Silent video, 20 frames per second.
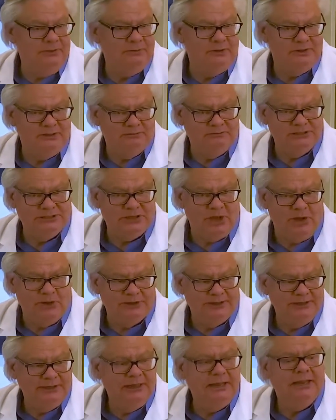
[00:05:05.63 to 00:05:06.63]
with the result.
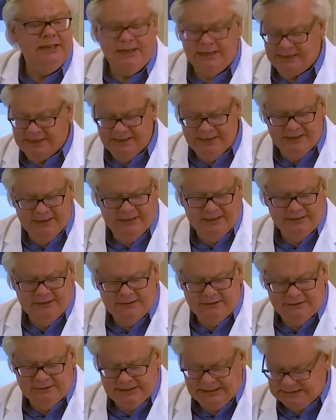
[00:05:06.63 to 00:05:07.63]

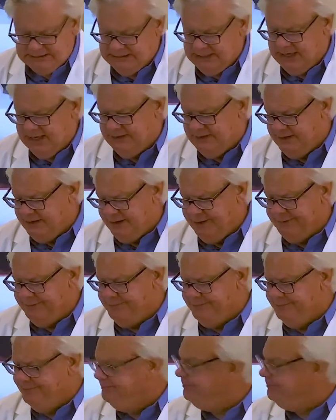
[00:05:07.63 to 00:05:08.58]
Slide there.